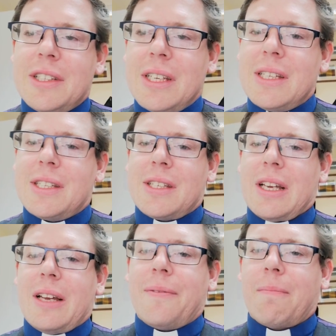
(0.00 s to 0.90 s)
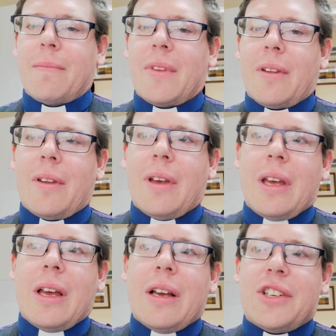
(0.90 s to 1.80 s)
This is uh,
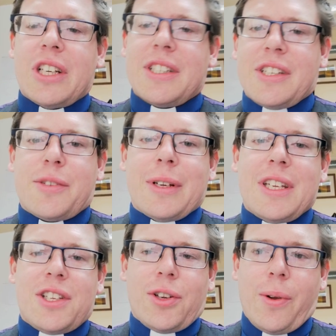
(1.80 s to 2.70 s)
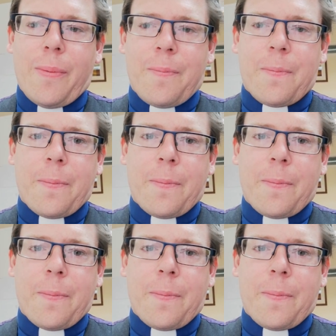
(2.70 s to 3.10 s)
Genesis 22.